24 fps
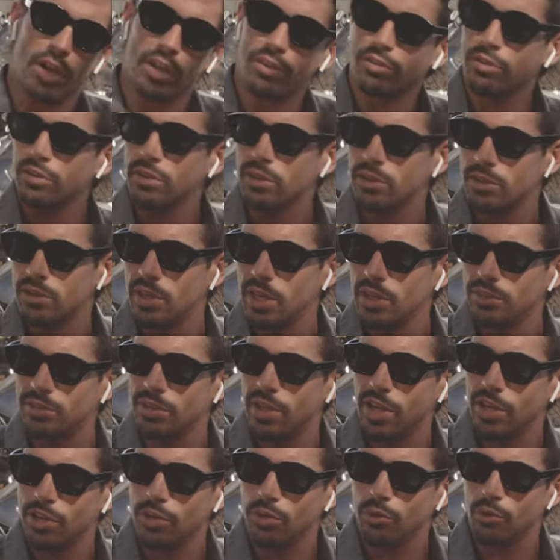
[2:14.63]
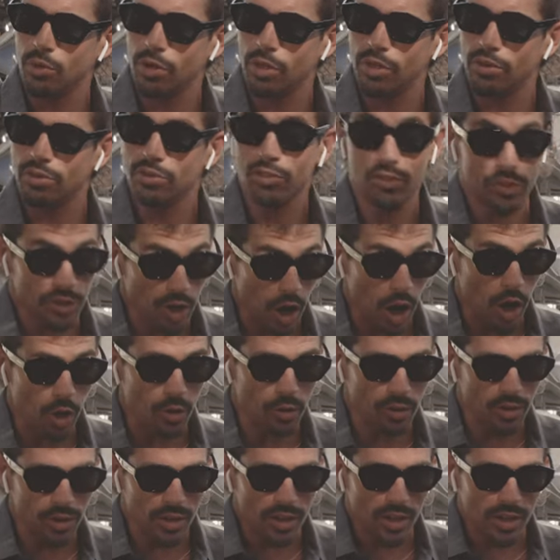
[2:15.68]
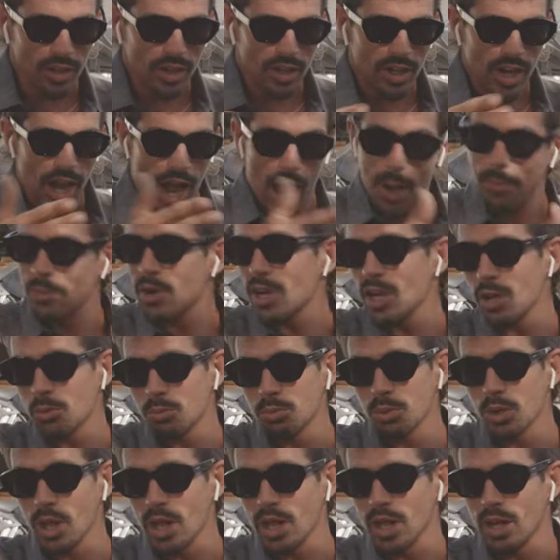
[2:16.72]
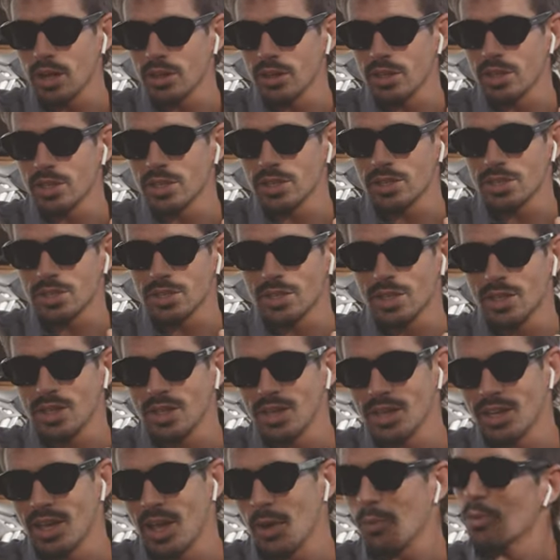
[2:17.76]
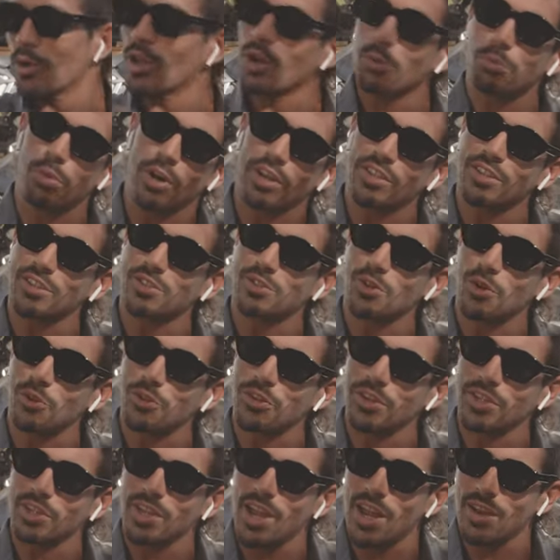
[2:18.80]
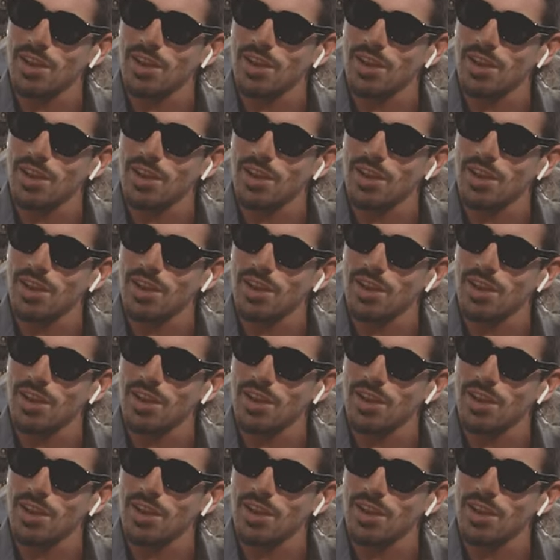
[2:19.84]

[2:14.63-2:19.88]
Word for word: rest, that's how you win. So, I'm gonna hit play on this, and we're gonna break this whole thing